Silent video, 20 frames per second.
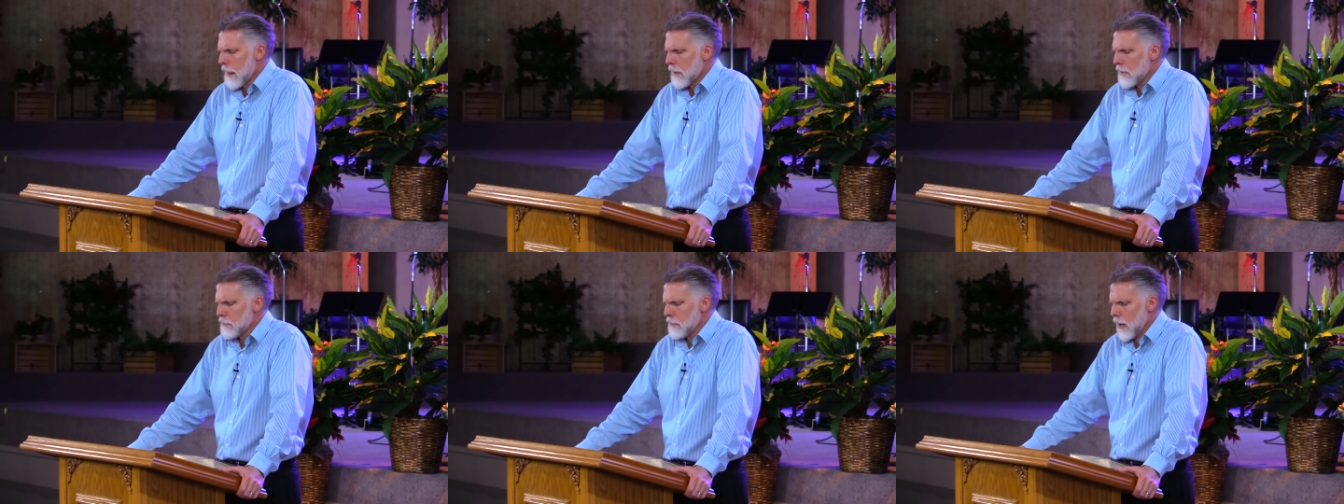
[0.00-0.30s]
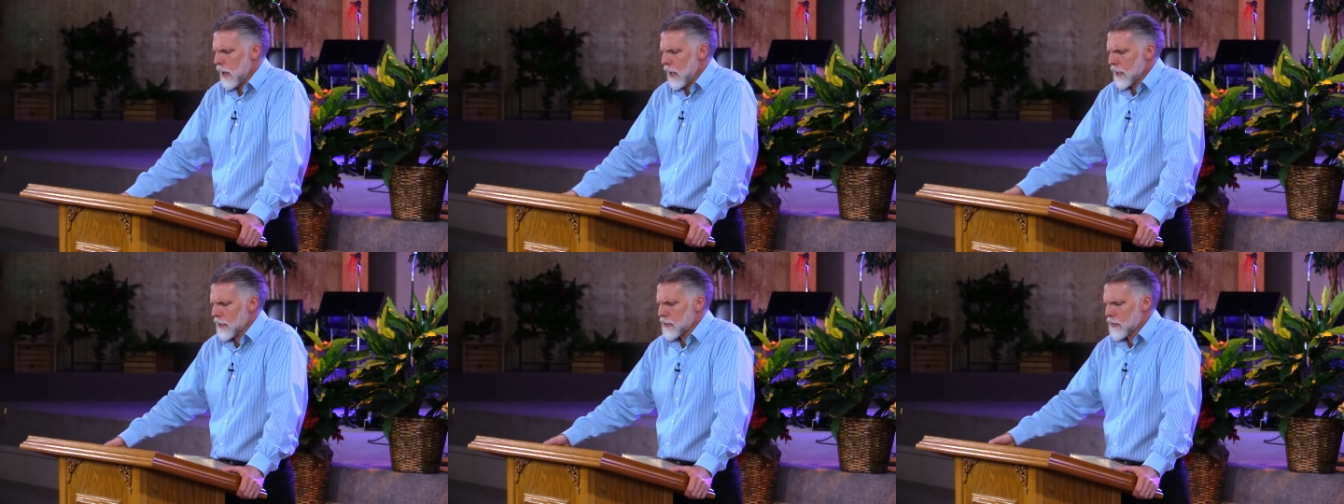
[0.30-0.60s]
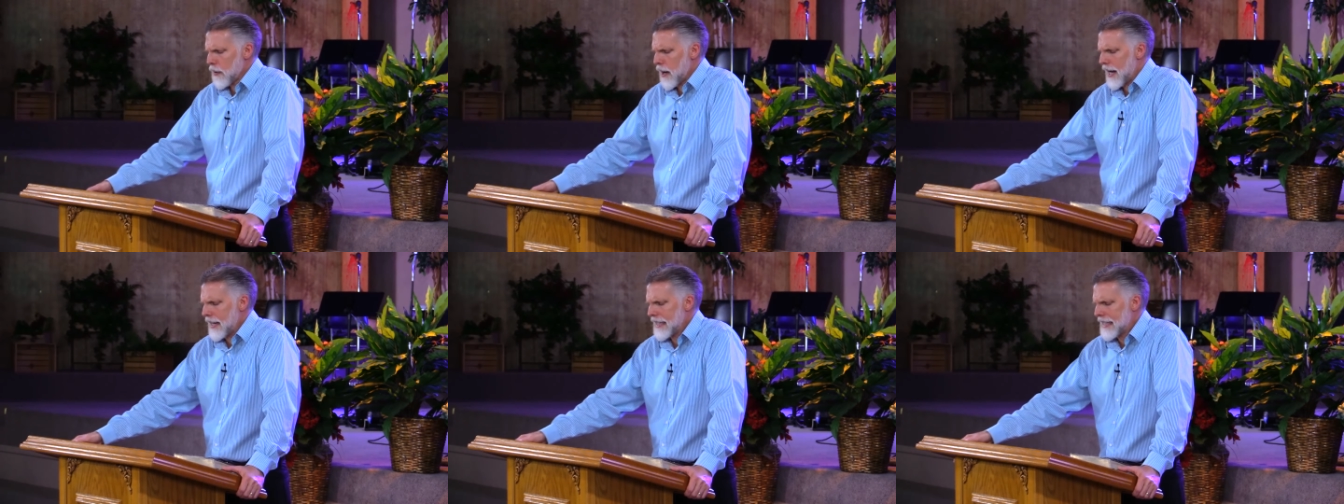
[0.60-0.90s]
Paul is
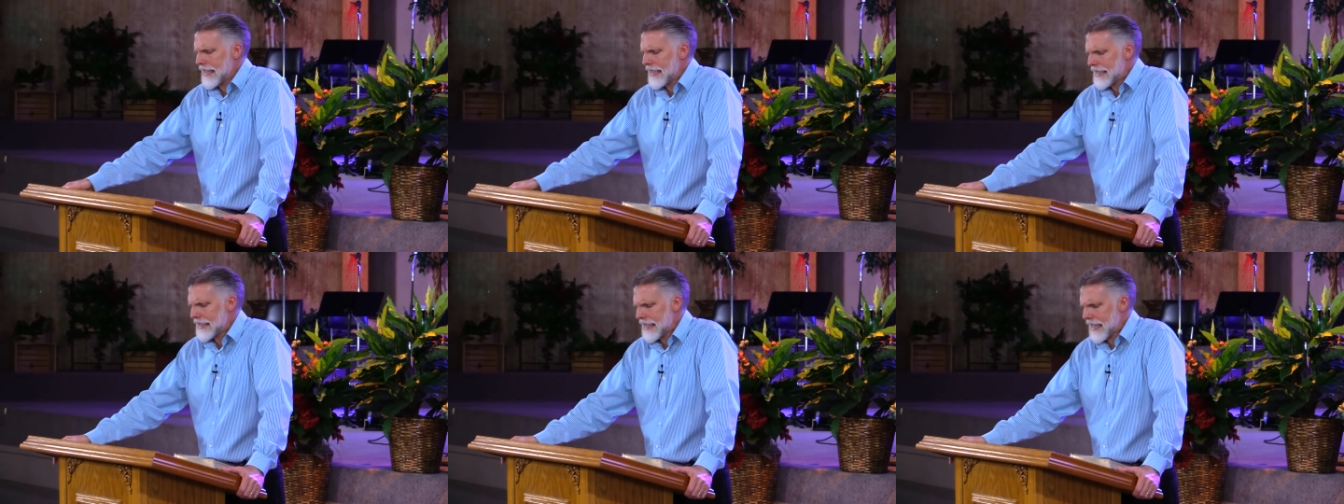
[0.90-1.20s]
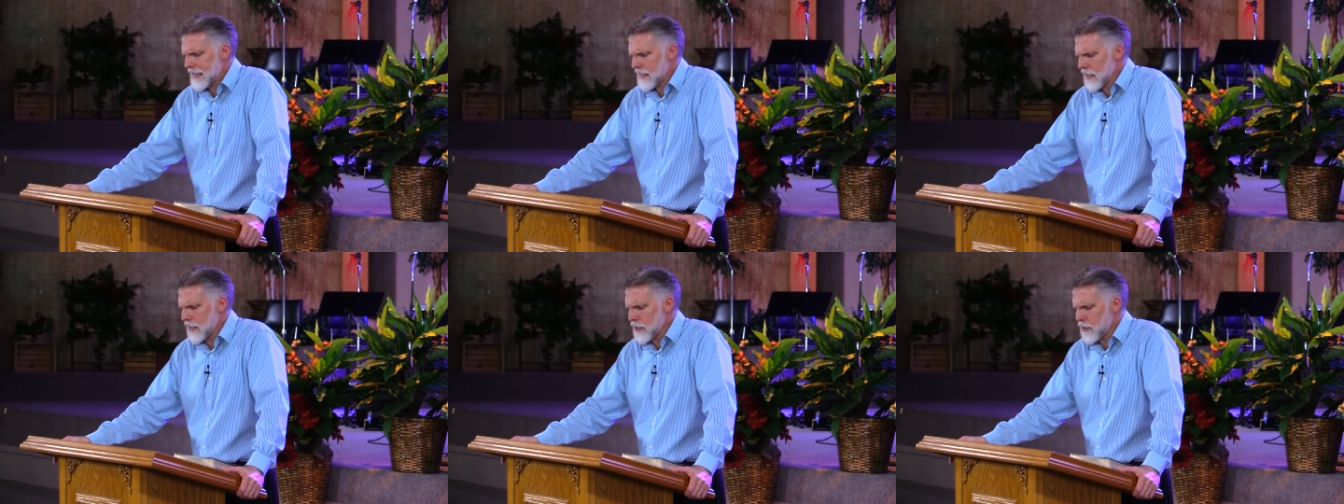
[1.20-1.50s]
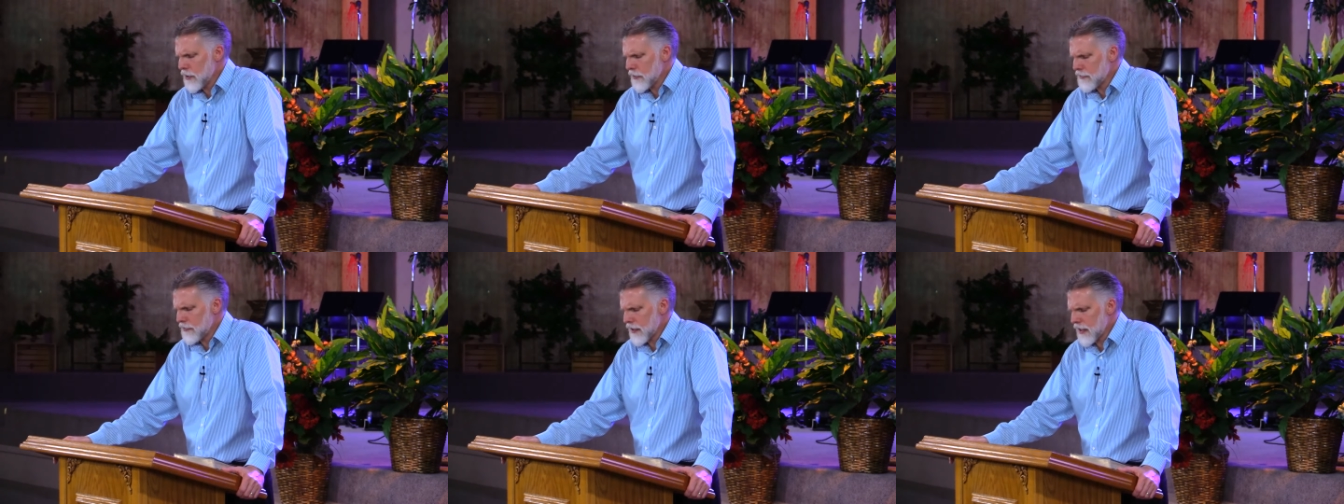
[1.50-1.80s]
writing, he says, And
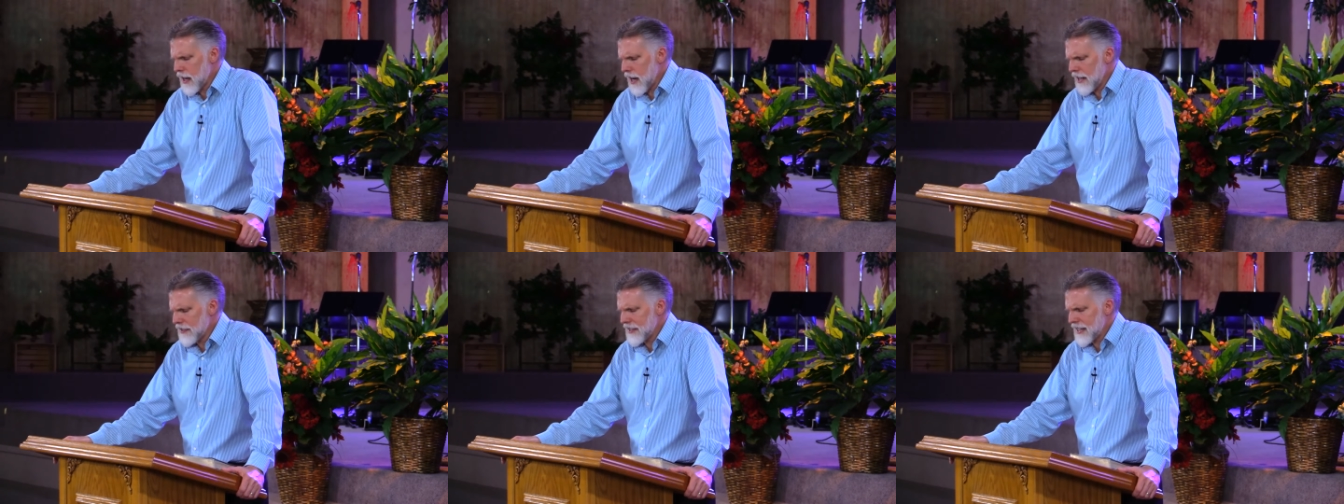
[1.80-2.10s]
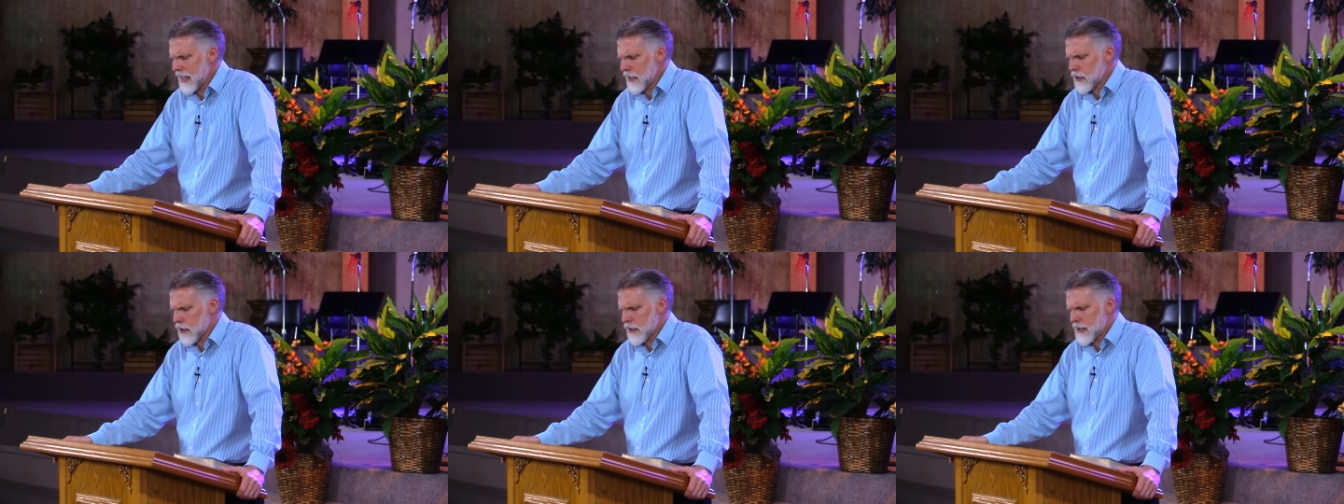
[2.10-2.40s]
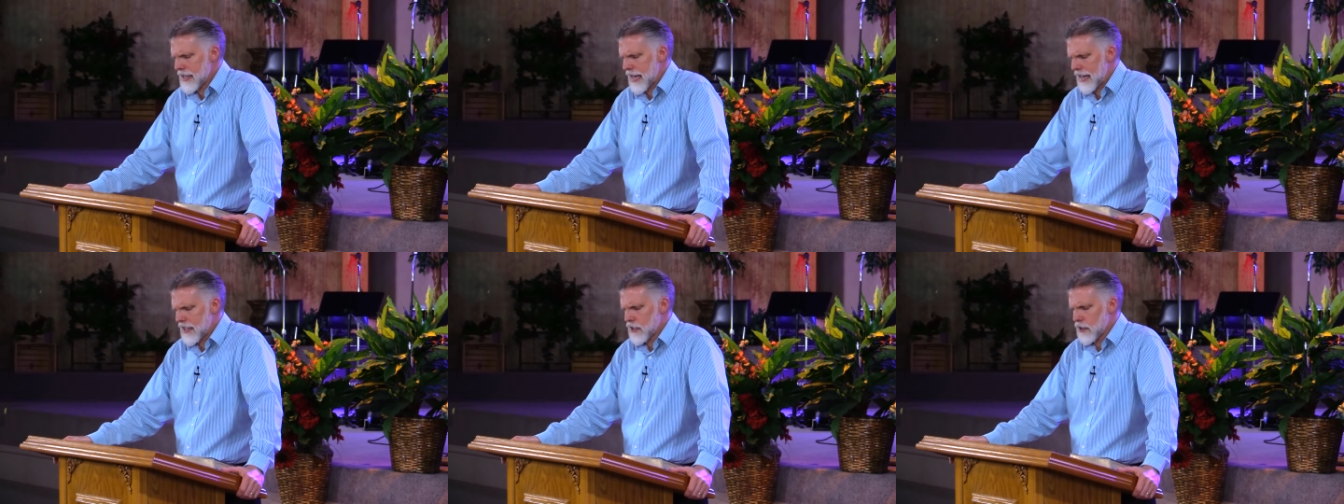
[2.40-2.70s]
you have forgotten the
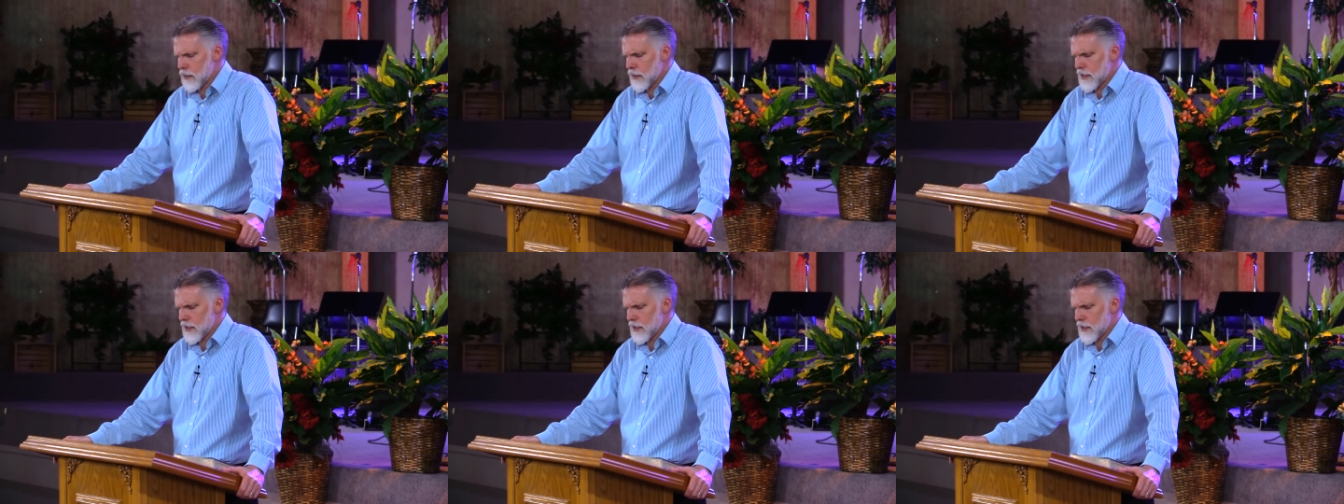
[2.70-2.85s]
exhortation